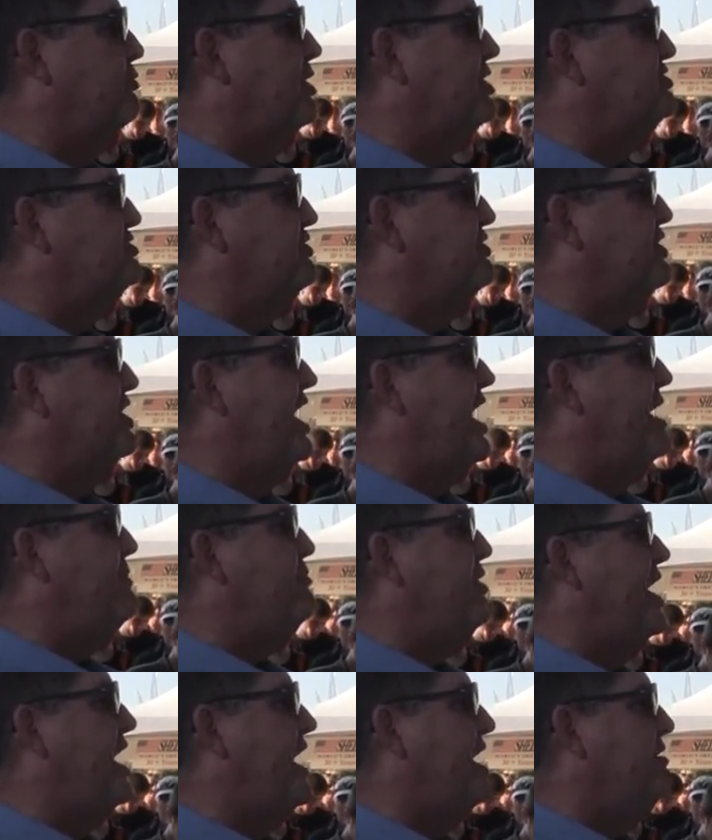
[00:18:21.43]
what's in the
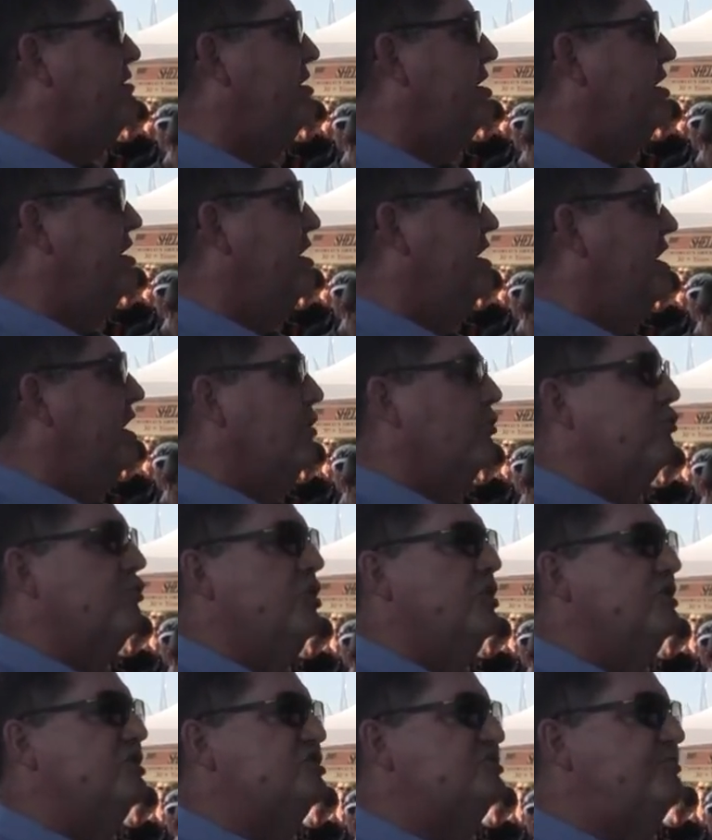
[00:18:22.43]
iPad.
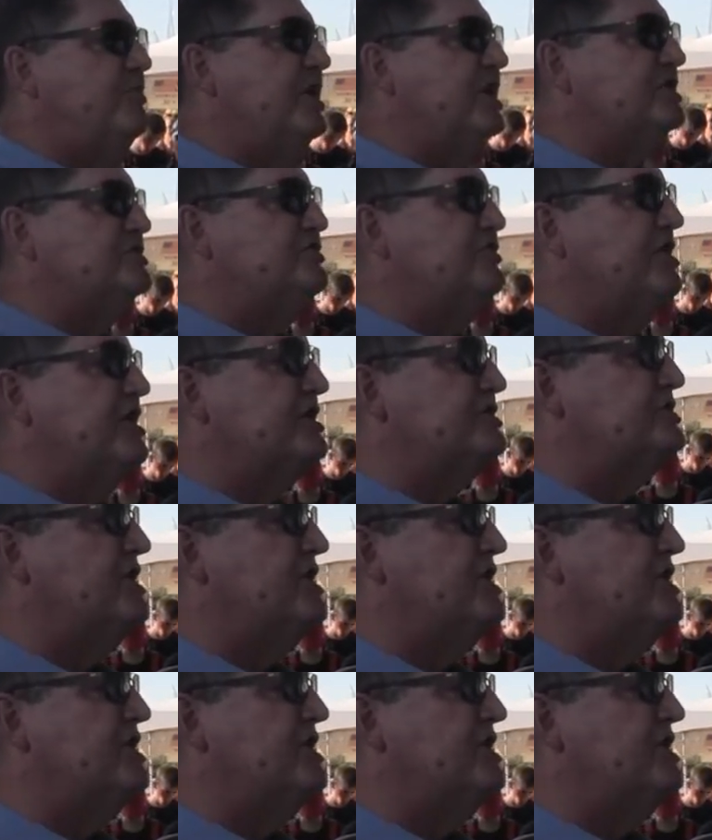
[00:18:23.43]
Really speeds things